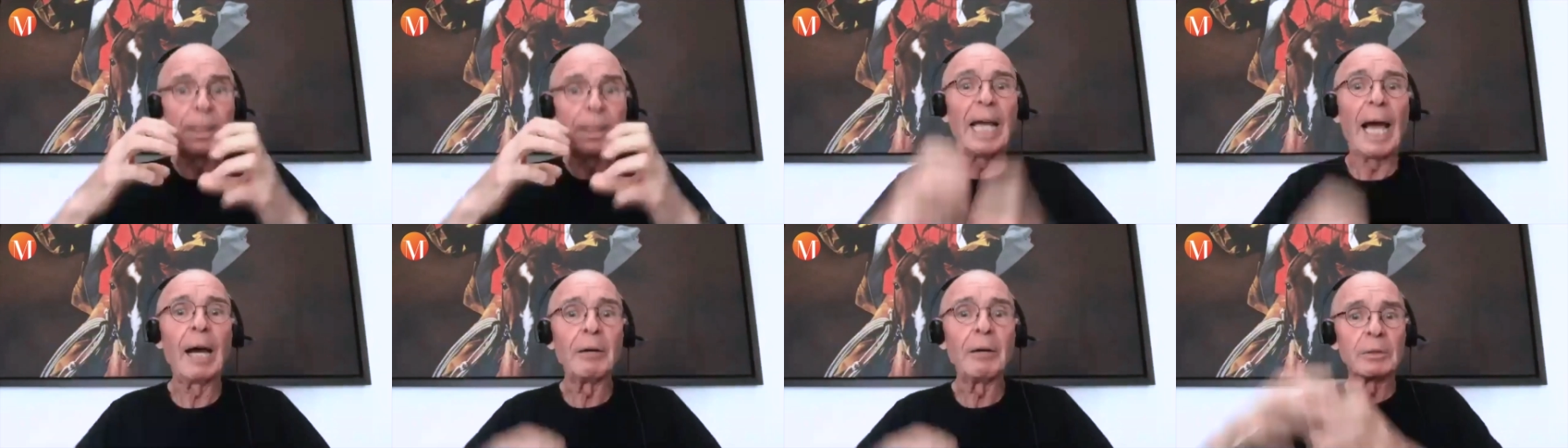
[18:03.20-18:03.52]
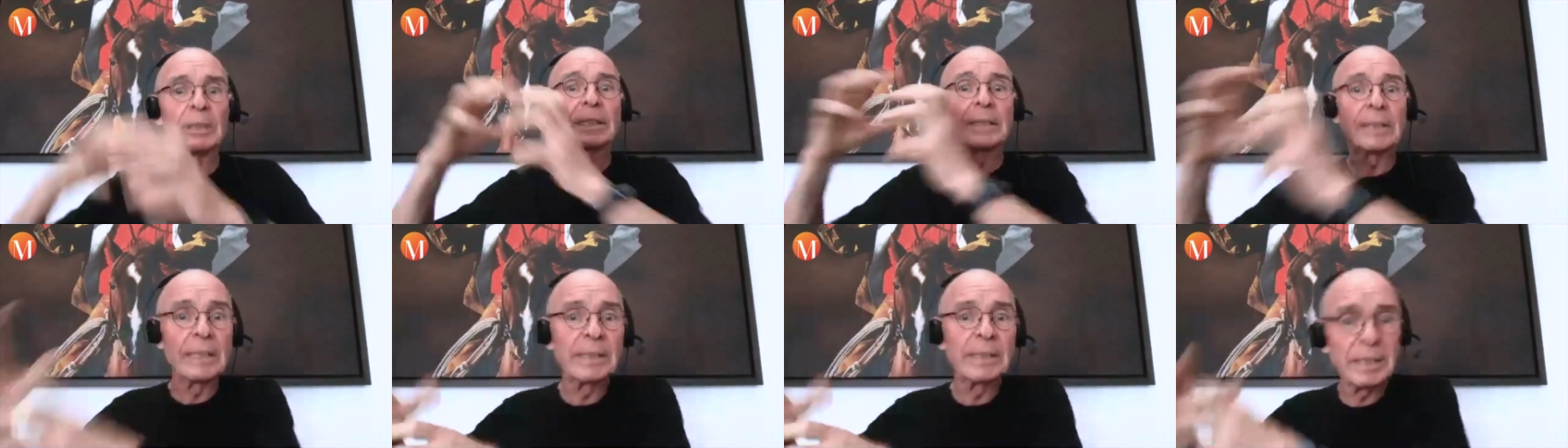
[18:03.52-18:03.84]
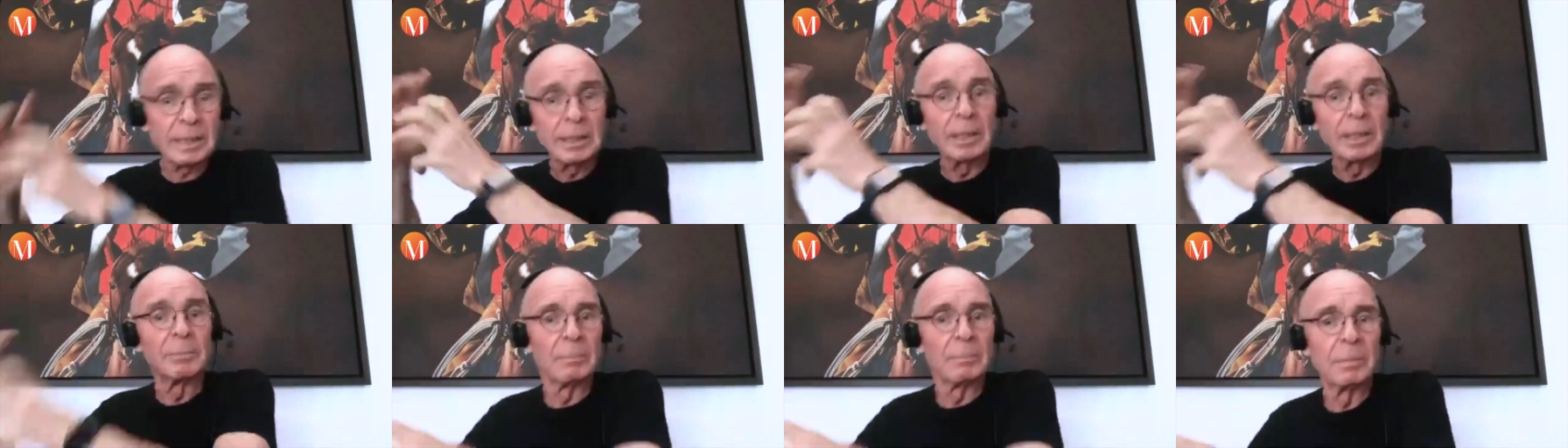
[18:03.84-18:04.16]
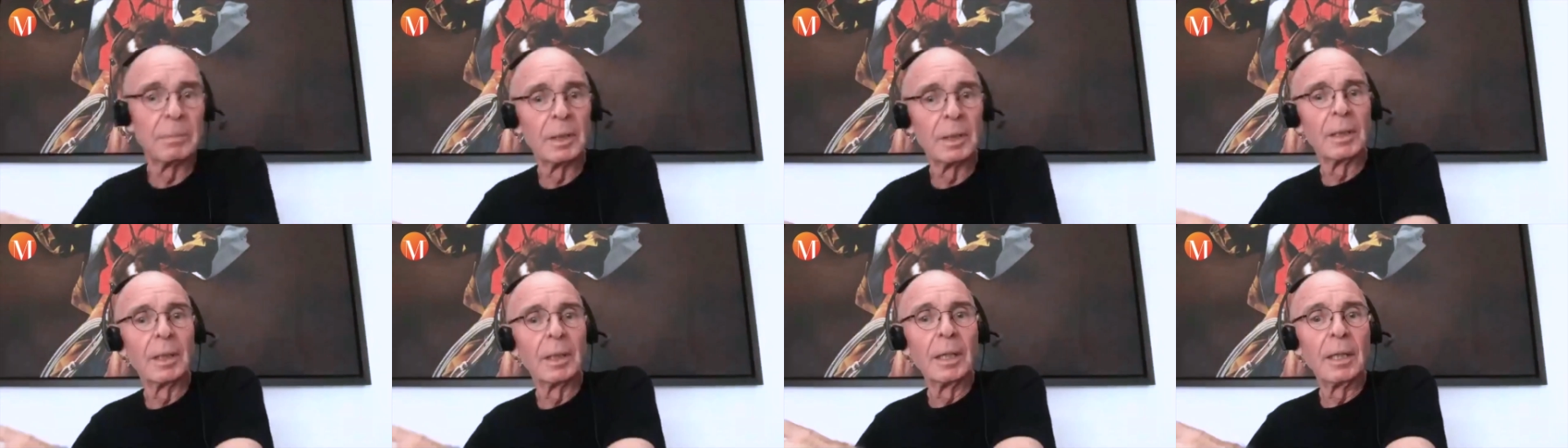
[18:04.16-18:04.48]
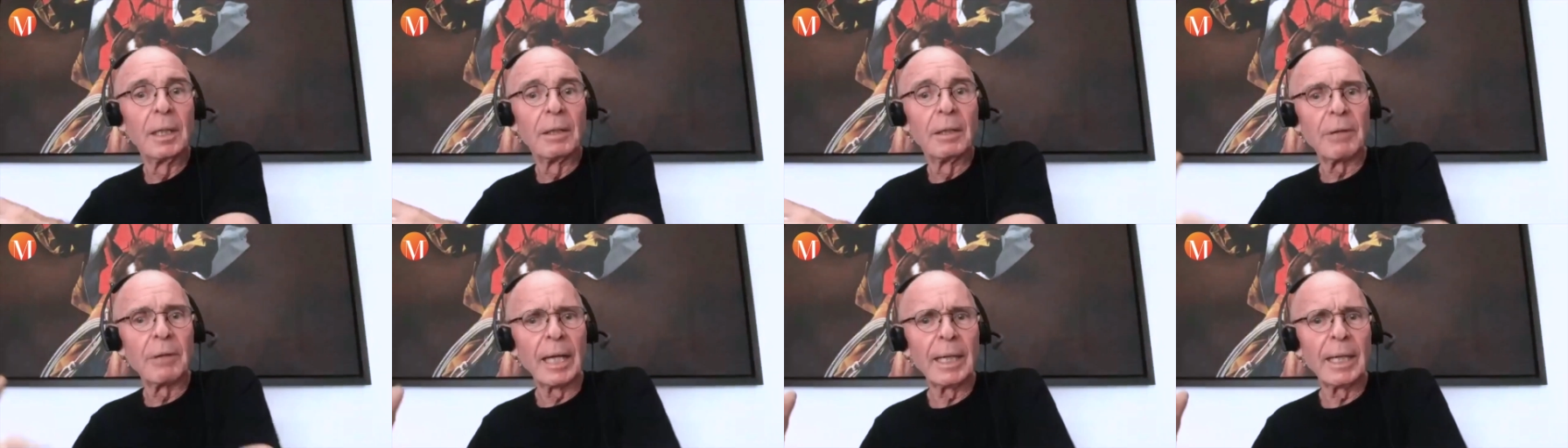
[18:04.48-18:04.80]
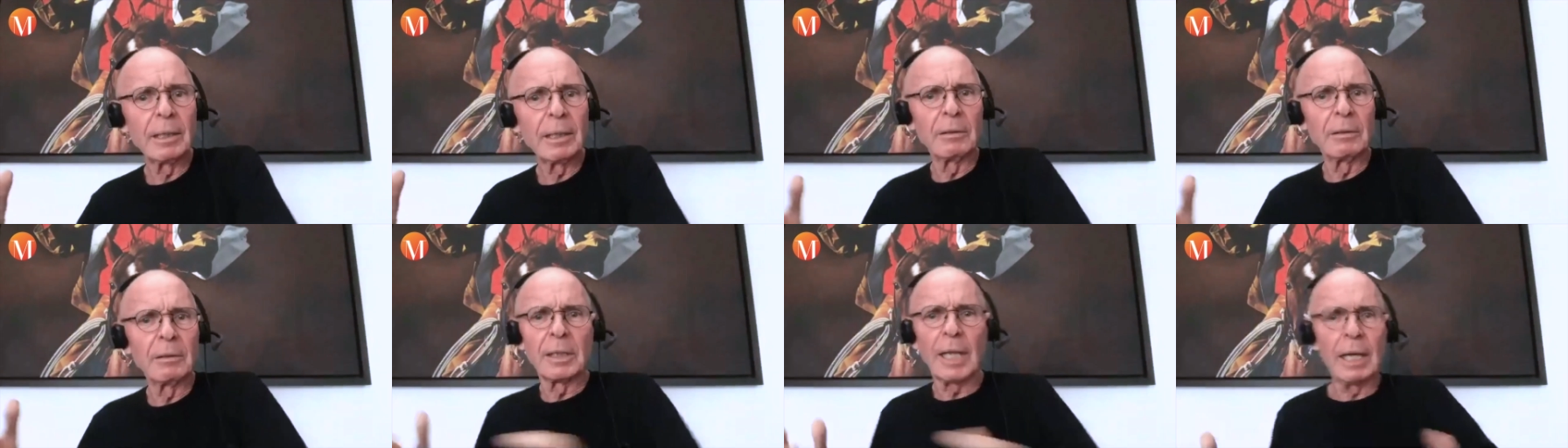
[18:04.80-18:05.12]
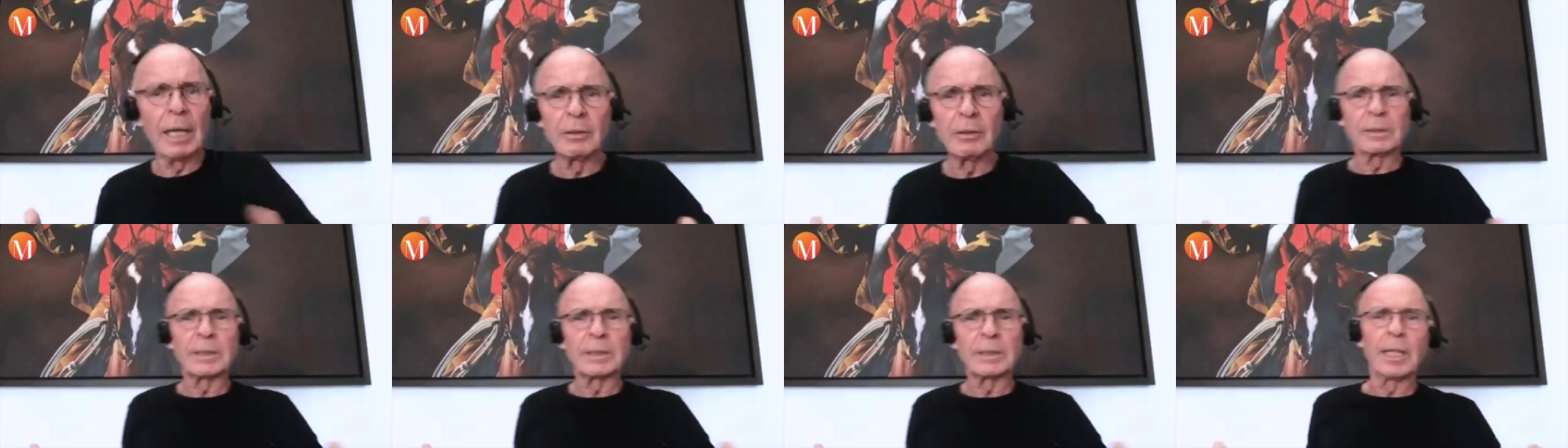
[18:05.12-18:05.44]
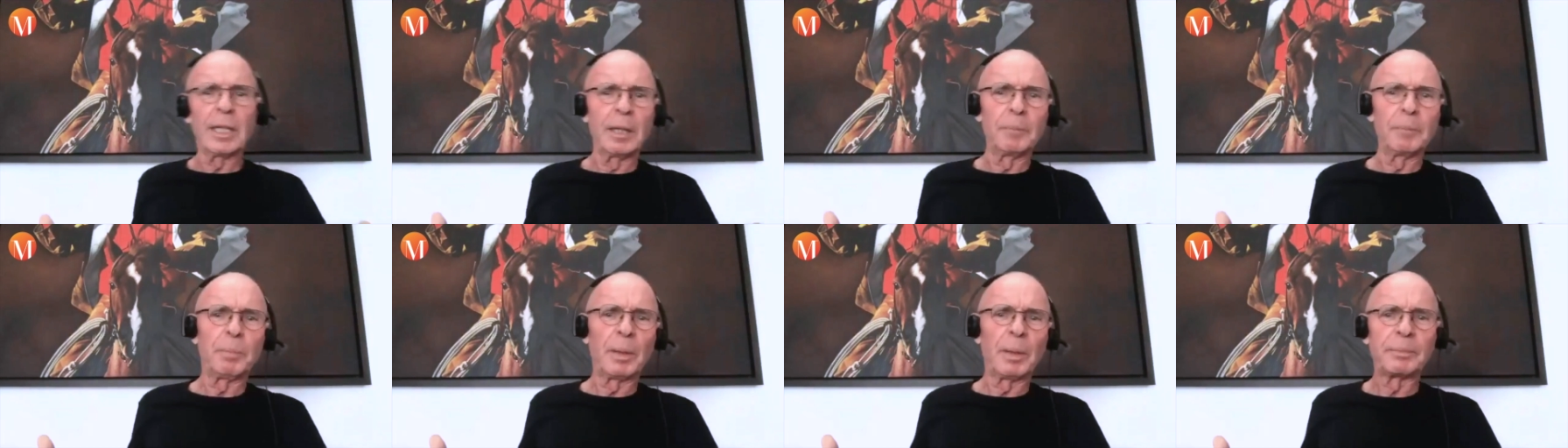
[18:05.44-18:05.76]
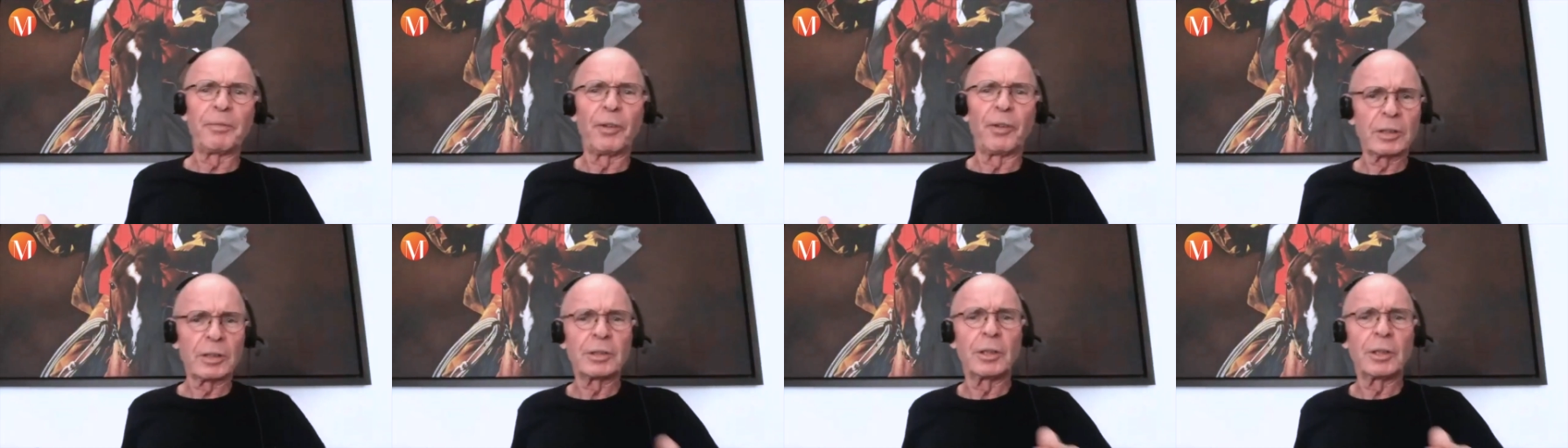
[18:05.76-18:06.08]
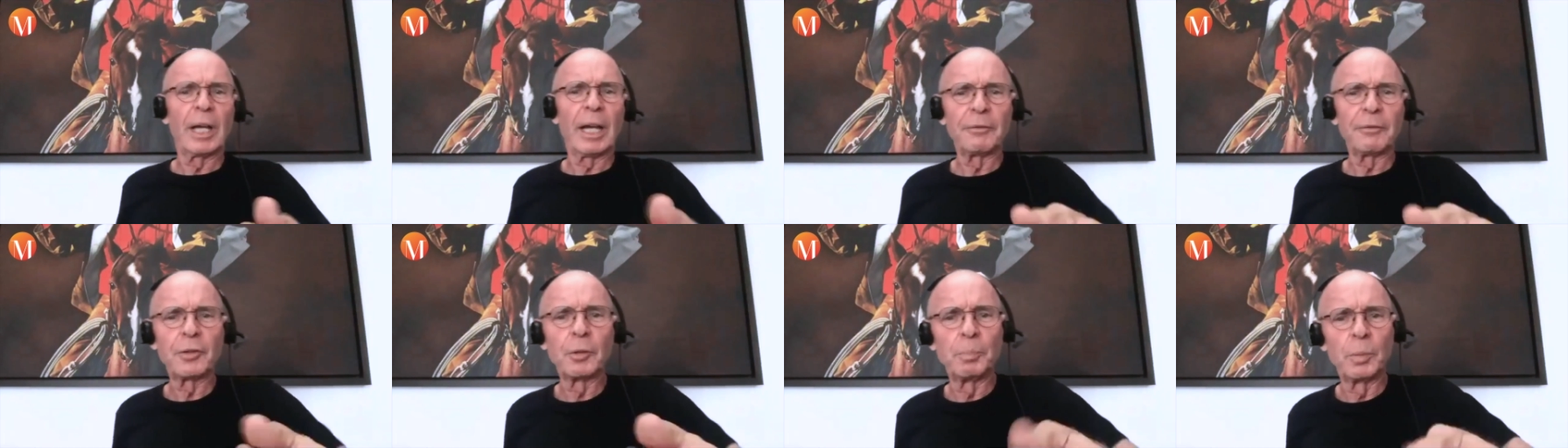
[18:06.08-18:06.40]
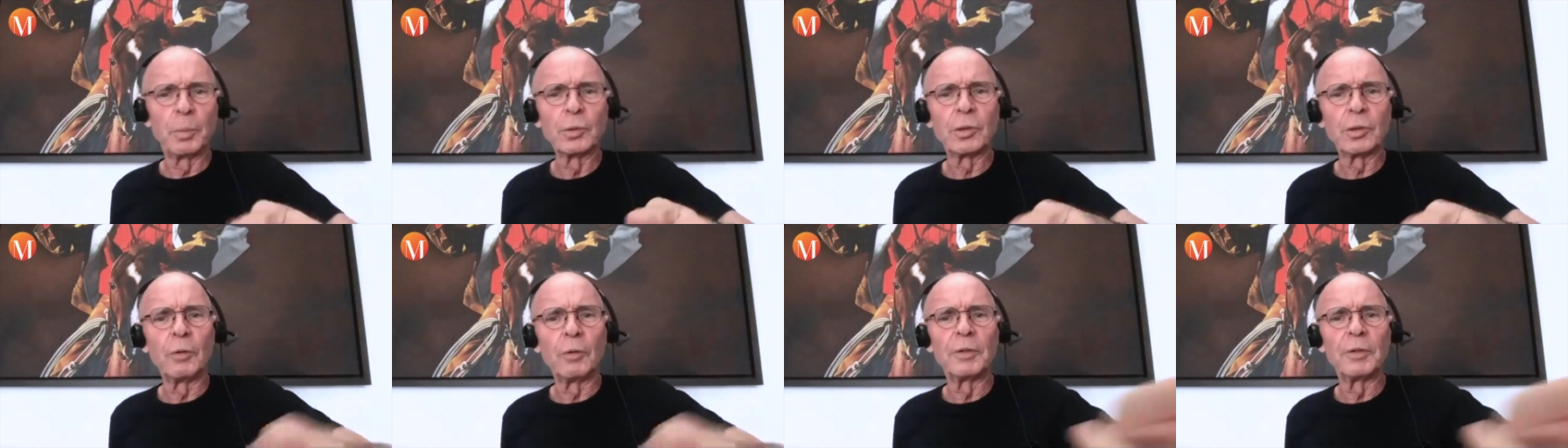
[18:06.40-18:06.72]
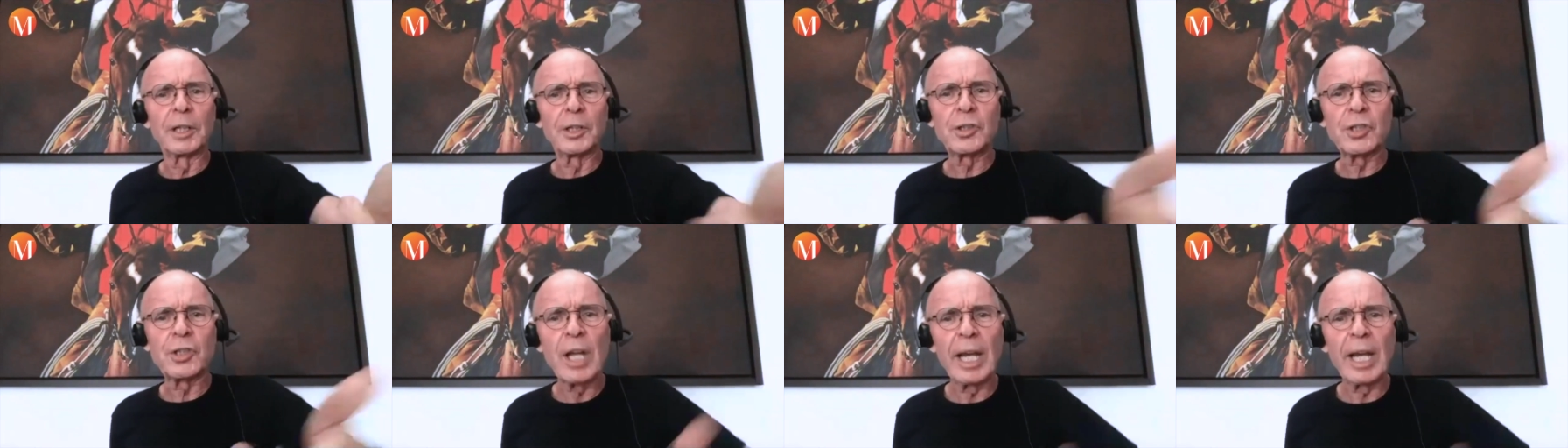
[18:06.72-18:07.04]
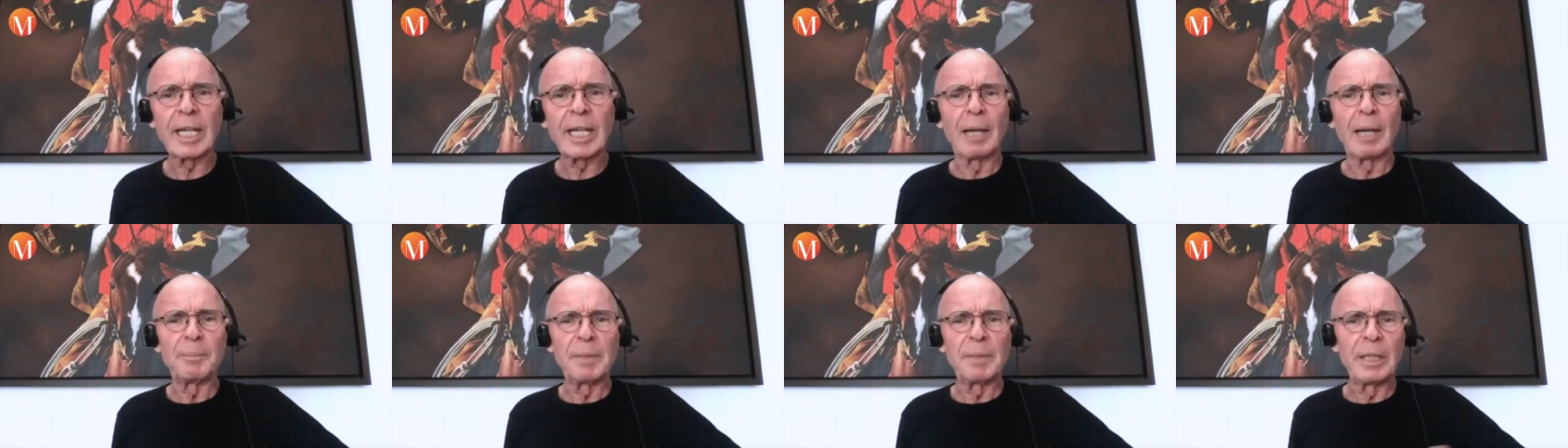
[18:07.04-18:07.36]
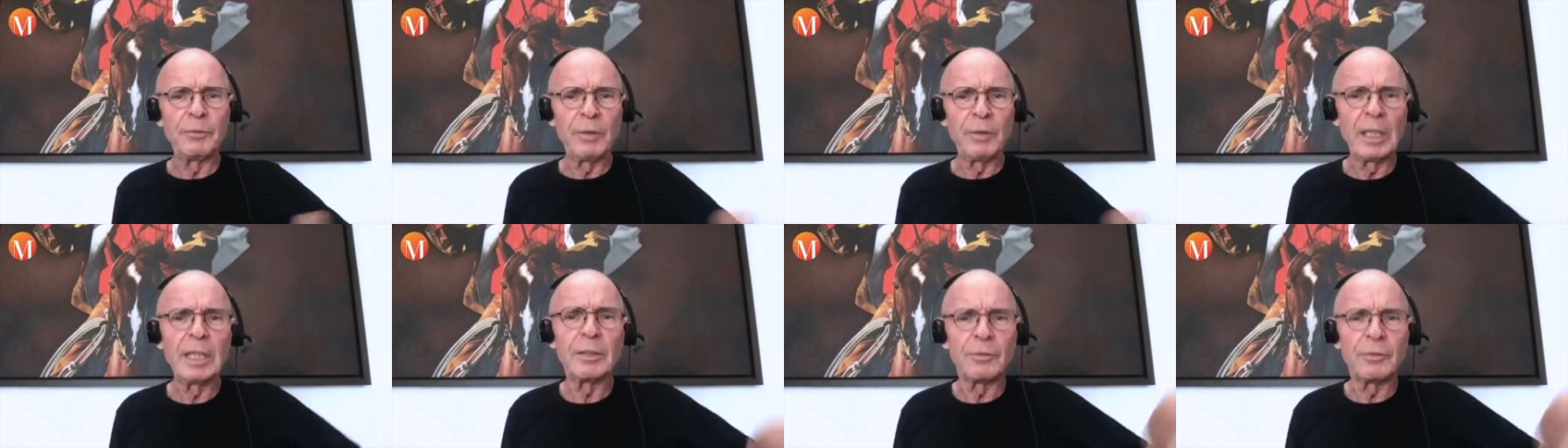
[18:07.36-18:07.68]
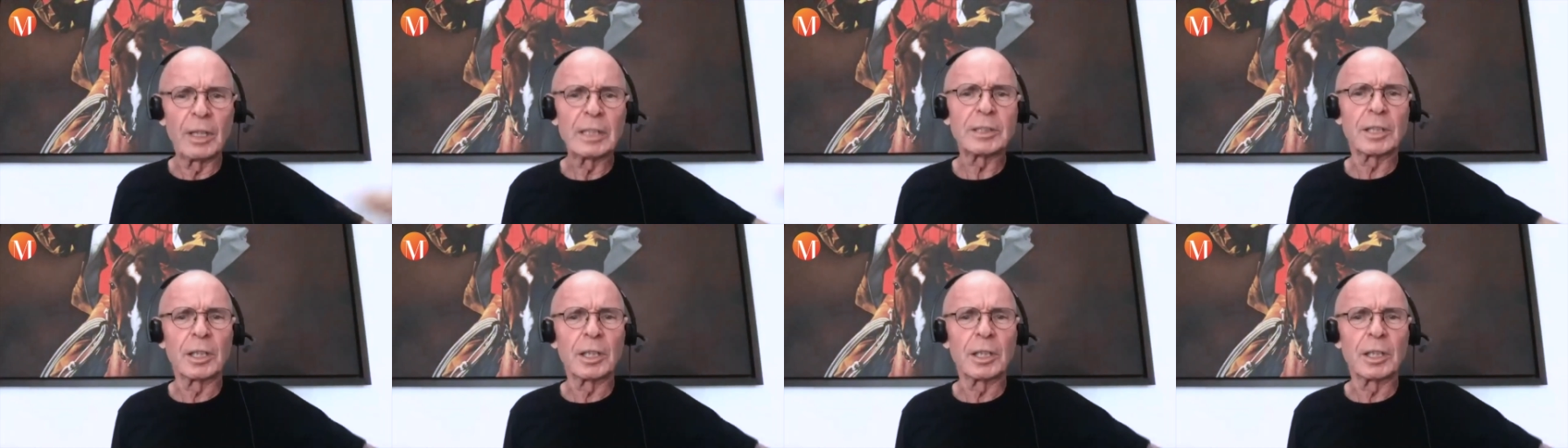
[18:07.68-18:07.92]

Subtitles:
our system. Right? And I always say, hey, but first you have to put over a check. I mean, we invest.